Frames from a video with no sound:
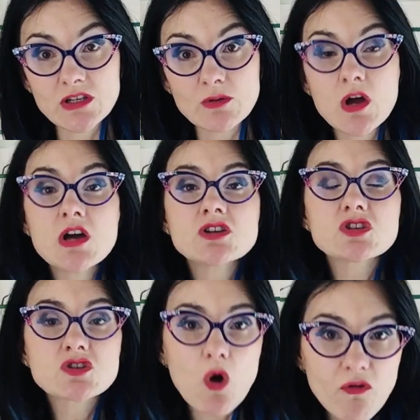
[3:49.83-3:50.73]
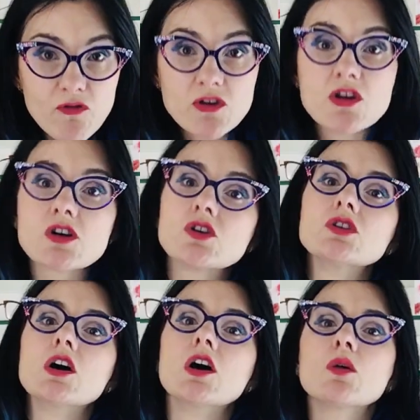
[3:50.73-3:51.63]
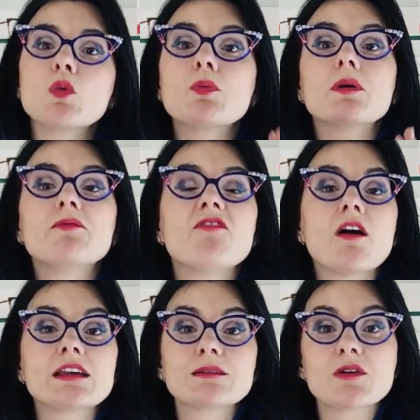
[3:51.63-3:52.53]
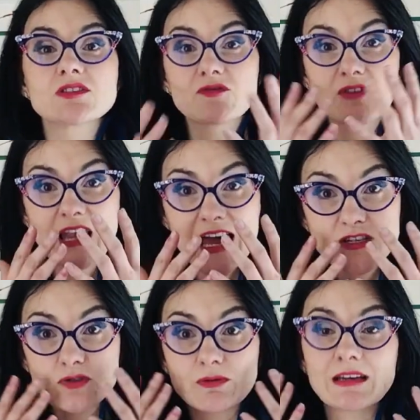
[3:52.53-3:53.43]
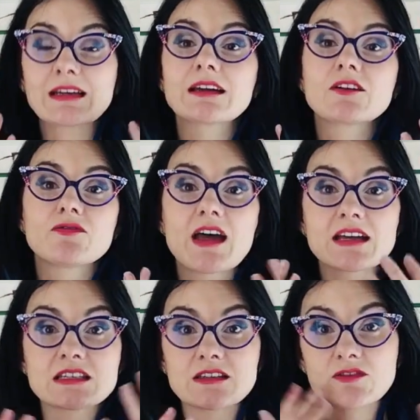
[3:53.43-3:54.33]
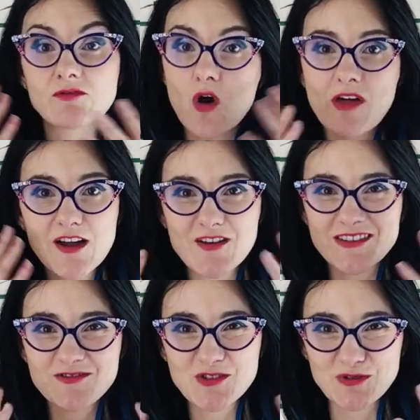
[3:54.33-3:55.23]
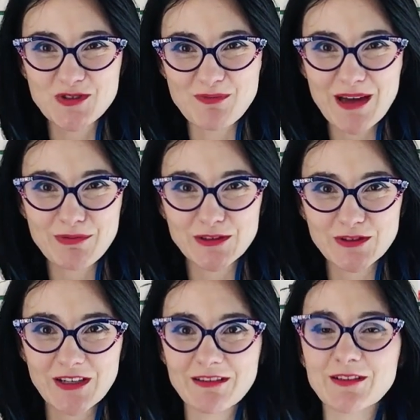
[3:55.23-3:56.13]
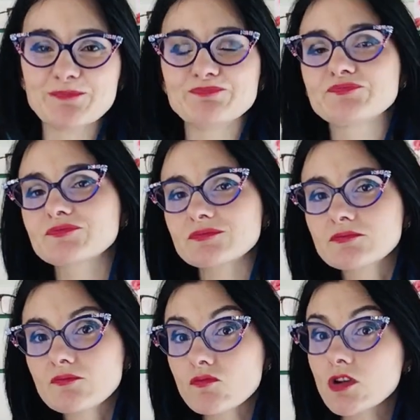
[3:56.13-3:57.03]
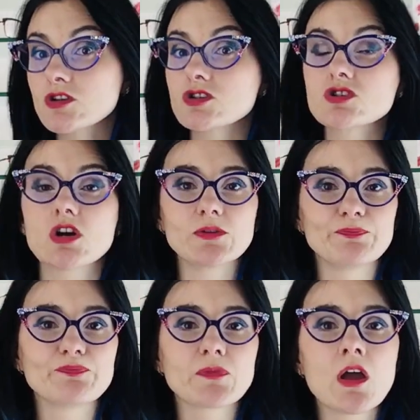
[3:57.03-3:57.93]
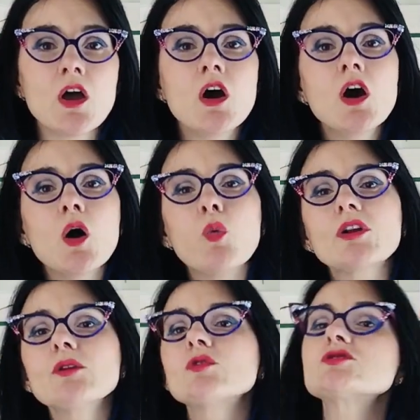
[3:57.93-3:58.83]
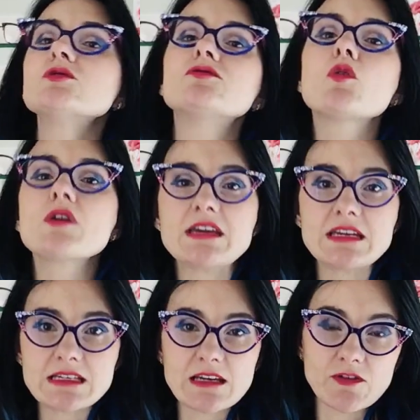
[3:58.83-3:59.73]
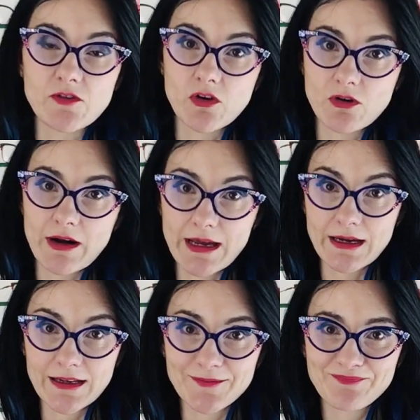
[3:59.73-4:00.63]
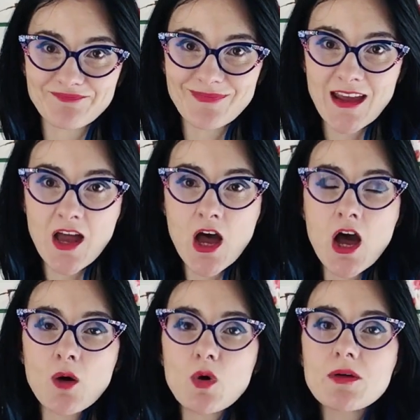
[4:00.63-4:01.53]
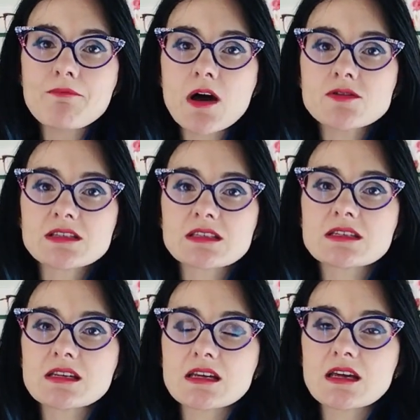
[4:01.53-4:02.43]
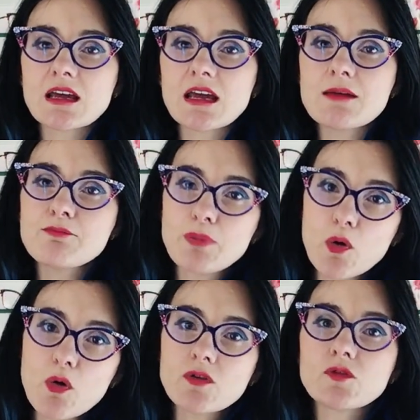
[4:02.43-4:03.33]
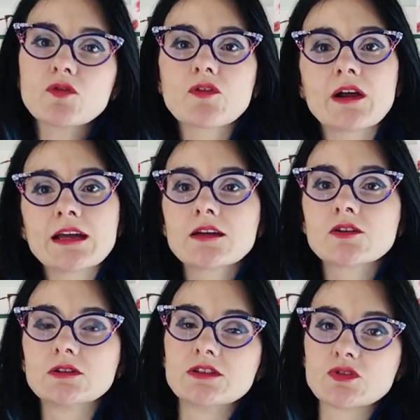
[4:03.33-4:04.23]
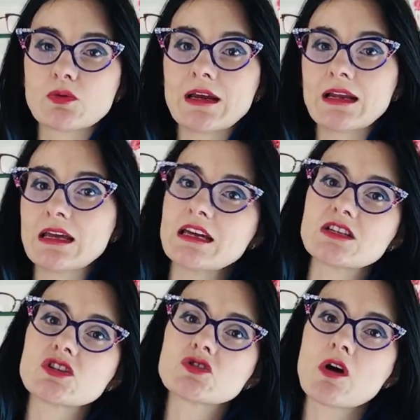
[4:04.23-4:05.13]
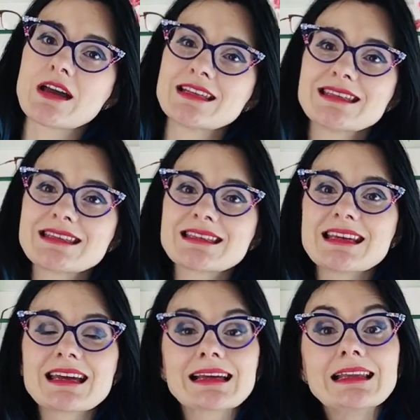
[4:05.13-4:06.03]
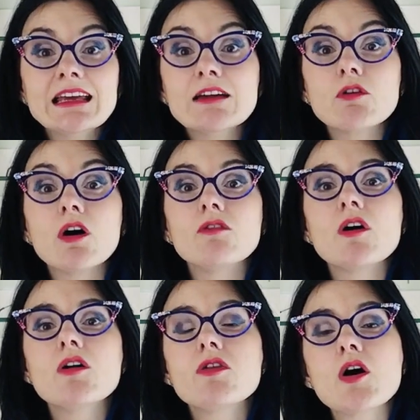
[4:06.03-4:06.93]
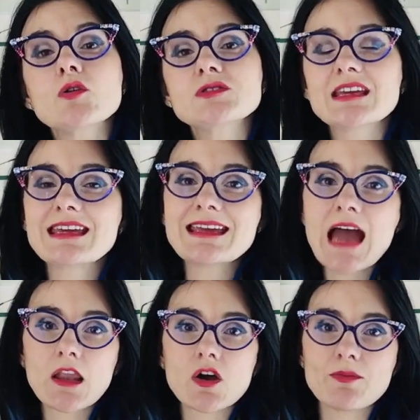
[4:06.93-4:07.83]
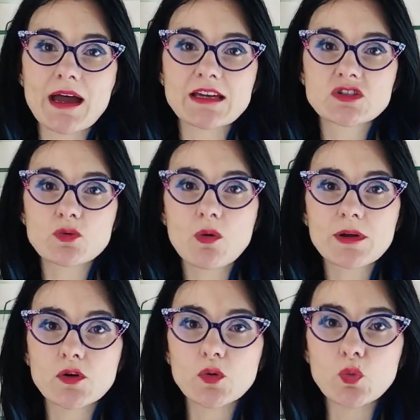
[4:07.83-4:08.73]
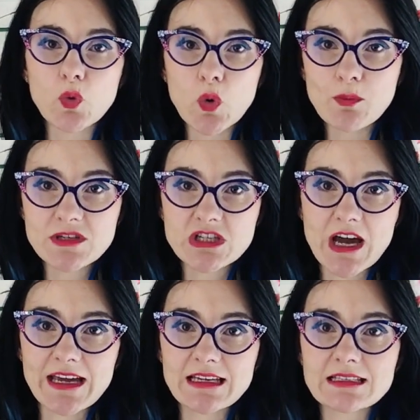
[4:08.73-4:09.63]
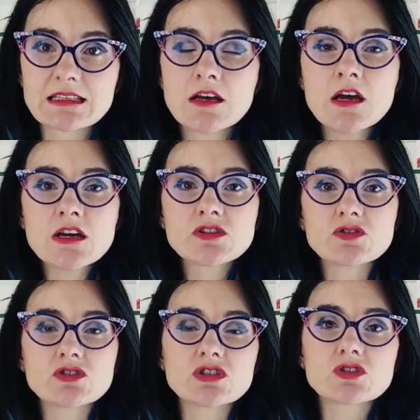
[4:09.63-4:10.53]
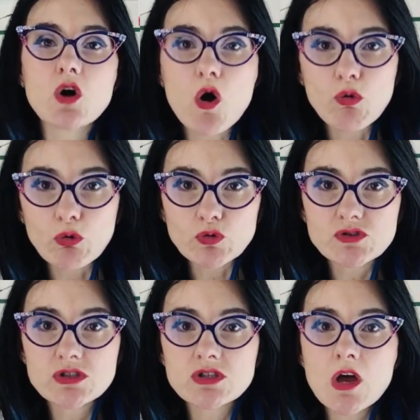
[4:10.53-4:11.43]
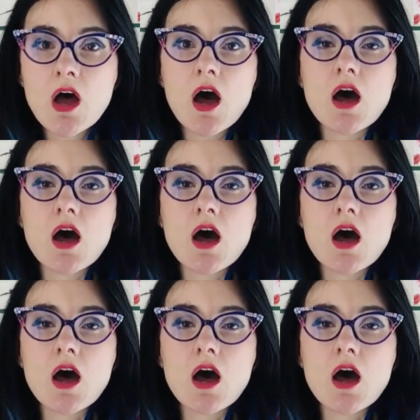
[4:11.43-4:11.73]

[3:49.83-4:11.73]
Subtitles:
to soften a colour and will provide the most flattering effect if you've got that kind of salt and pepper look going on. So, what do you want to avoid if you've got hair? Well, the most important frame colours really to try and steer clear of are those yellow based, or what we call warm shades, such as golds,